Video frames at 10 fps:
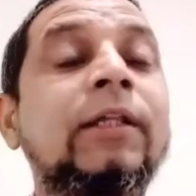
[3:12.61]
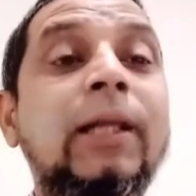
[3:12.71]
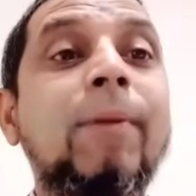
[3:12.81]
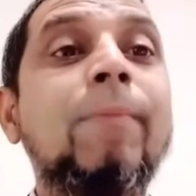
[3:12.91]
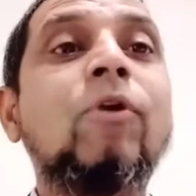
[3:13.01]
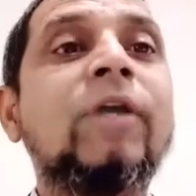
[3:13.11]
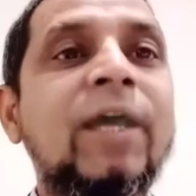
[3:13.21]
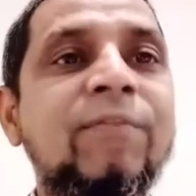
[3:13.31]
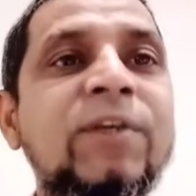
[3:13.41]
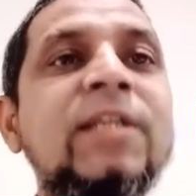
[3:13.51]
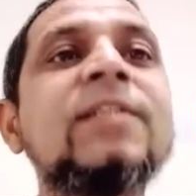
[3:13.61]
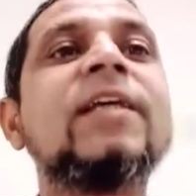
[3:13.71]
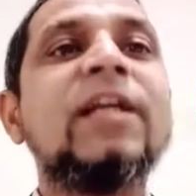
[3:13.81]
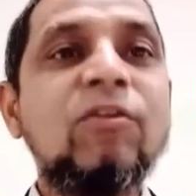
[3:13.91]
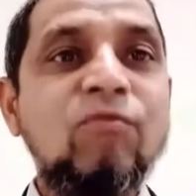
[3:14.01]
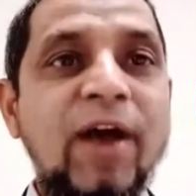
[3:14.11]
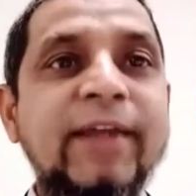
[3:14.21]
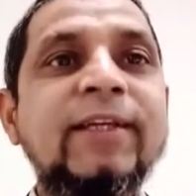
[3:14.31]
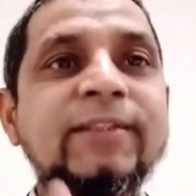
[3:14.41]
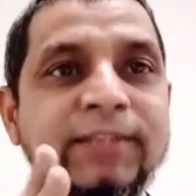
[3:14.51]
The bibliographies in
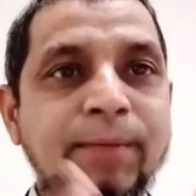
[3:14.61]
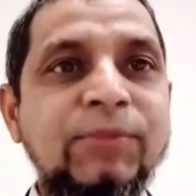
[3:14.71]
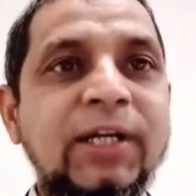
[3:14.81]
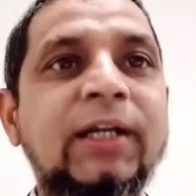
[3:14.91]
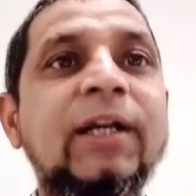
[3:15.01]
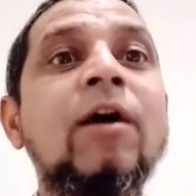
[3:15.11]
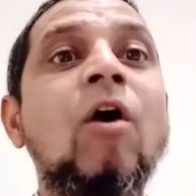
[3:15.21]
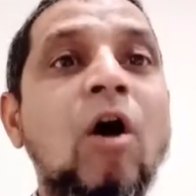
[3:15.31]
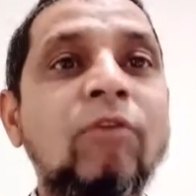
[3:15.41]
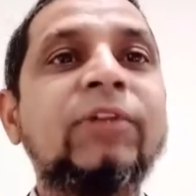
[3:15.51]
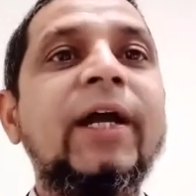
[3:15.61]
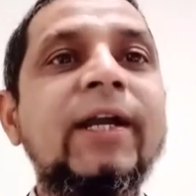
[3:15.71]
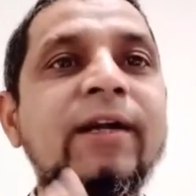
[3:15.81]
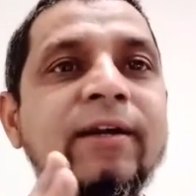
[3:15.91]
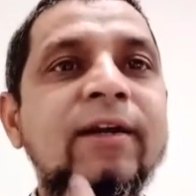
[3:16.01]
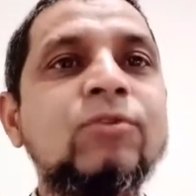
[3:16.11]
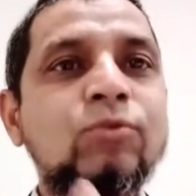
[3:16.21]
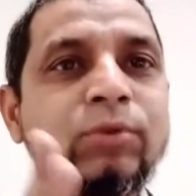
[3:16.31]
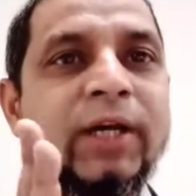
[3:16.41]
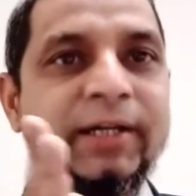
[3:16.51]
various subjects of the interest
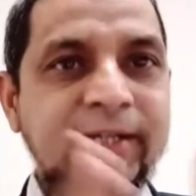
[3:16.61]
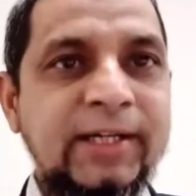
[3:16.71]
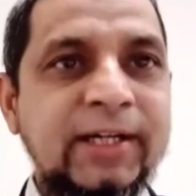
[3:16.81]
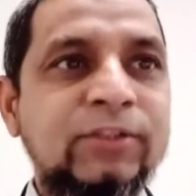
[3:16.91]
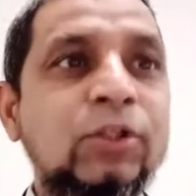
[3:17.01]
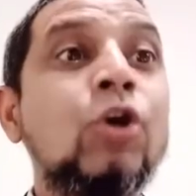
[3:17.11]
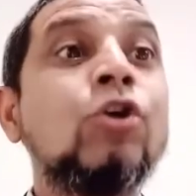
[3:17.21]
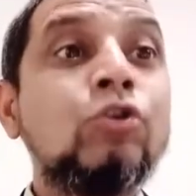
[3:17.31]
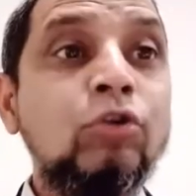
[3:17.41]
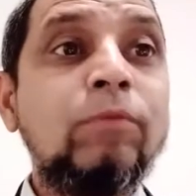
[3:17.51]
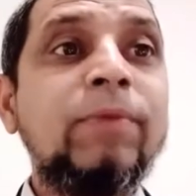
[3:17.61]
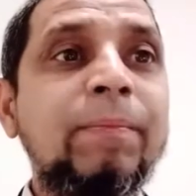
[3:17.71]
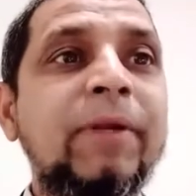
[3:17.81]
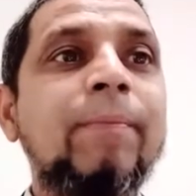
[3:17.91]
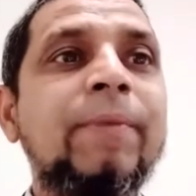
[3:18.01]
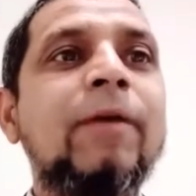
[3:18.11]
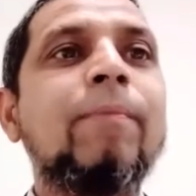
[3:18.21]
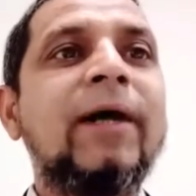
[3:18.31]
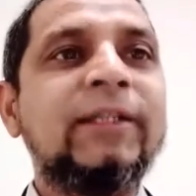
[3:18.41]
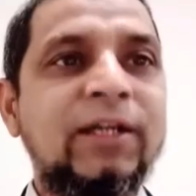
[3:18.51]
to the readers should be prepared
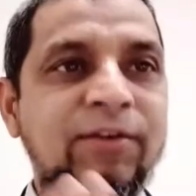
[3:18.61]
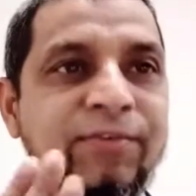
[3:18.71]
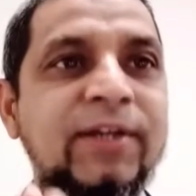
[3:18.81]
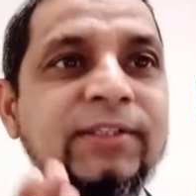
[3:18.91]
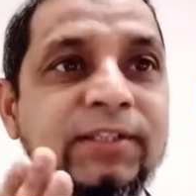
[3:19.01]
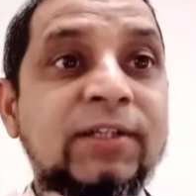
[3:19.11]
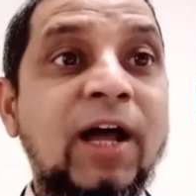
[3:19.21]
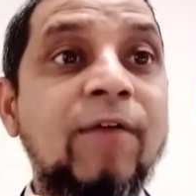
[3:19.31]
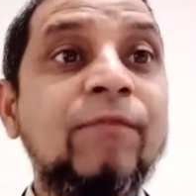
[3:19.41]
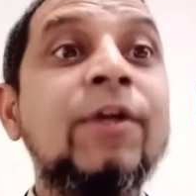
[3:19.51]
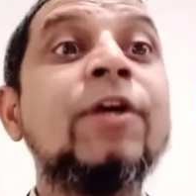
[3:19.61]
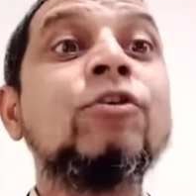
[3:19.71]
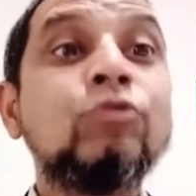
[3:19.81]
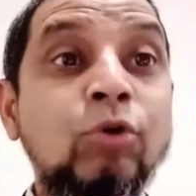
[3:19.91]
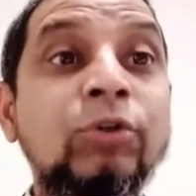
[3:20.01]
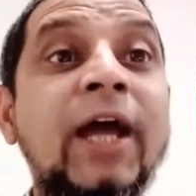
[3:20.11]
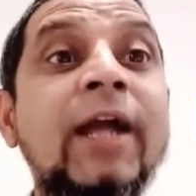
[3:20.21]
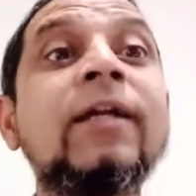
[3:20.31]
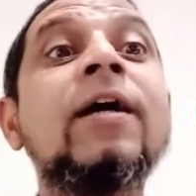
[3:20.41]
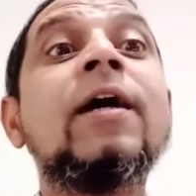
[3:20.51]
by the reference staff so
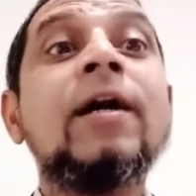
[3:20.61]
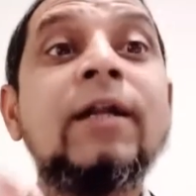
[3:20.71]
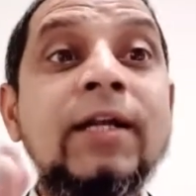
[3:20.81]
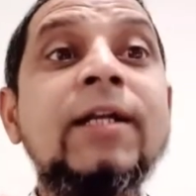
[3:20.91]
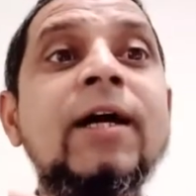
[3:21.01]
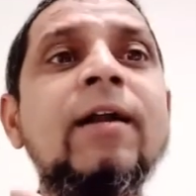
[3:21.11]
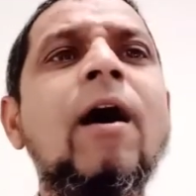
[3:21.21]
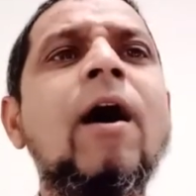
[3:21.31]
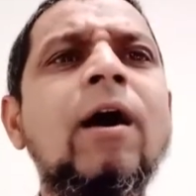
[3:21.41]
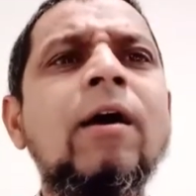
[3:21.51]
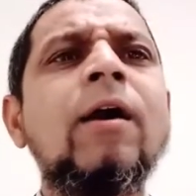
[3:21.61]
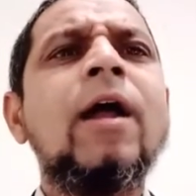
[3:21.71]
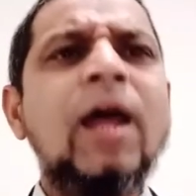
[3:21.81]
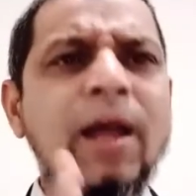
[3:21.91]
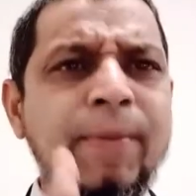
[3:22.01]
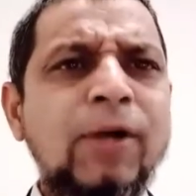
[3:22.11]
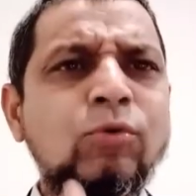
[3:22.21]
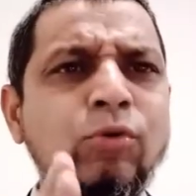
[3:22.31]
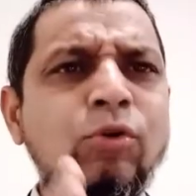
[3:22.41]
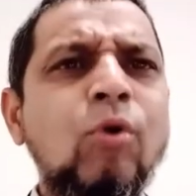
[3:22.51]
that readers are able
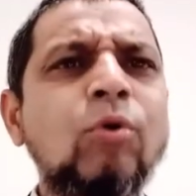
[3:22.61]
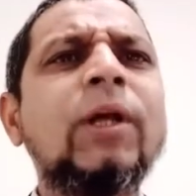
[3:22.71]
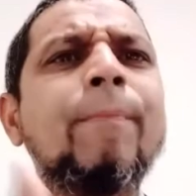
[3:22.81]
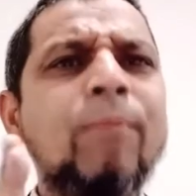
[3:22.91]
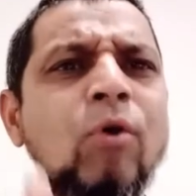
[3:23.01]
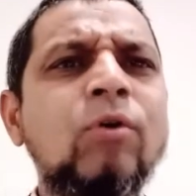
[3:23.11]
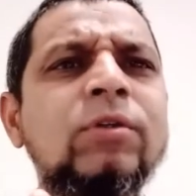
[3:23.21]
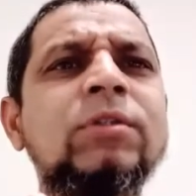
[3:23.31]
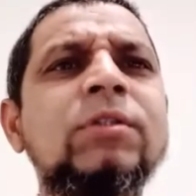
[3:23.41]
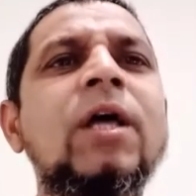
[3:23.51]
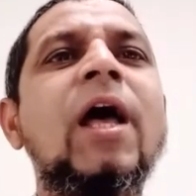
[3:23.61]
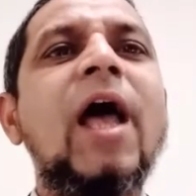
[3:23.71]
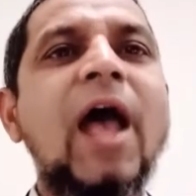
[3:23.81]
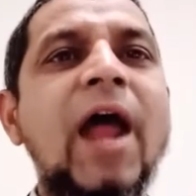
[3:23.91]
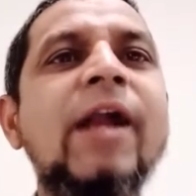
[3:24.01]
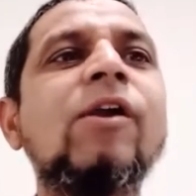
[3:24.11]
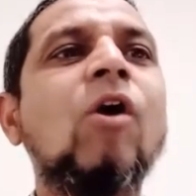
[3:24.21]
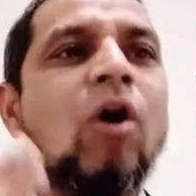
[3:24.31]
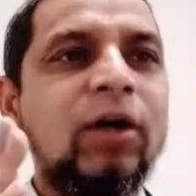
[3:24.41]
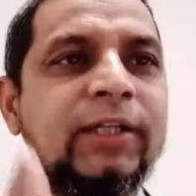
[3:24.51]
to know the books and
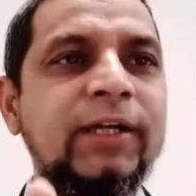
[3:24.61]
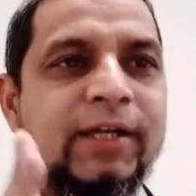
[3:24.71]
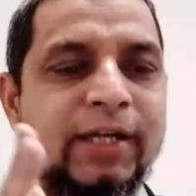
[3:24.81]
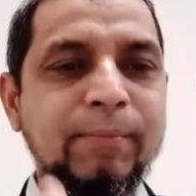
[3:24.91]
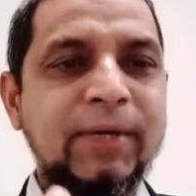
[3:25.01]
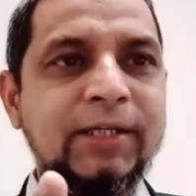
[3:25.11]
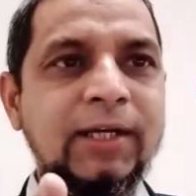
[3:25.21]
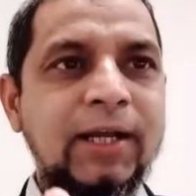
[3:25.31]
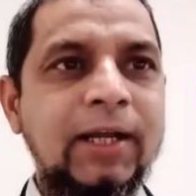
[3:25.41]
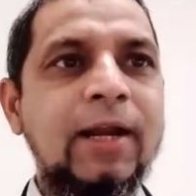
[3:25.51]
other reading material